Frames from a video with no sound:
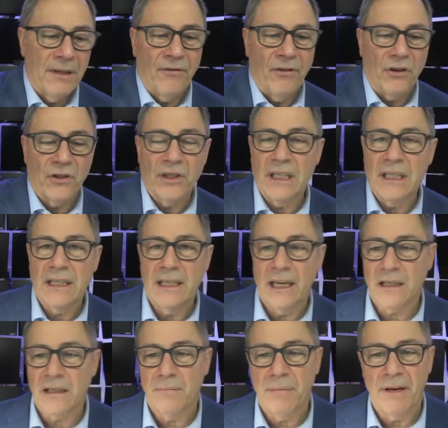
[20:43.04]
versus the
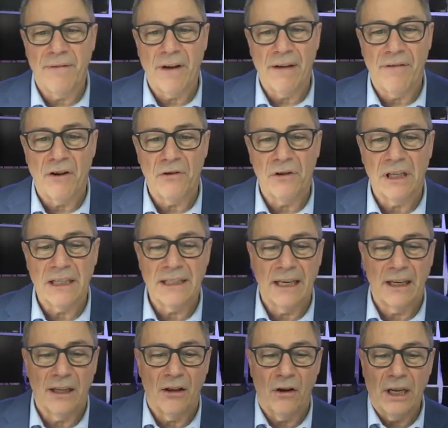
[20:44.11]
S&P 500. Let's take
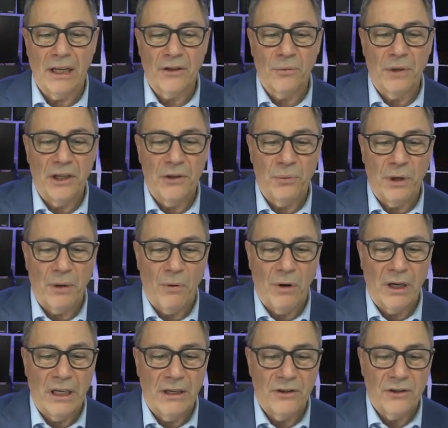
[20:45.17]
a look at
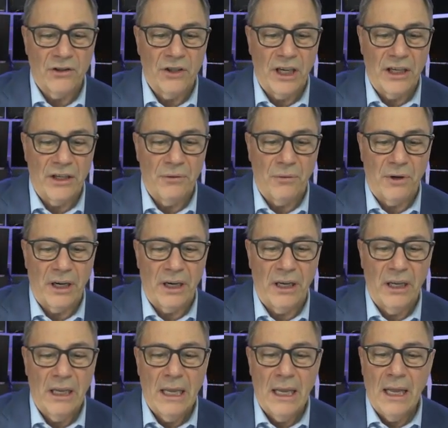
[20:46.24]
2021. Here's January,
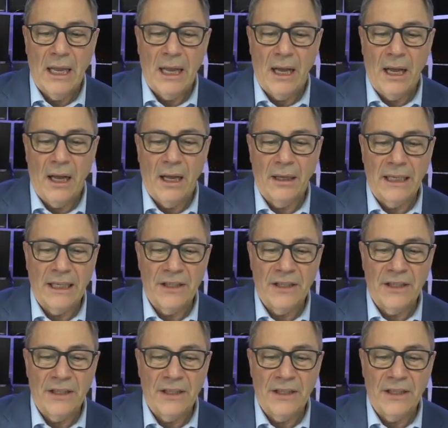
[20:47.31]
late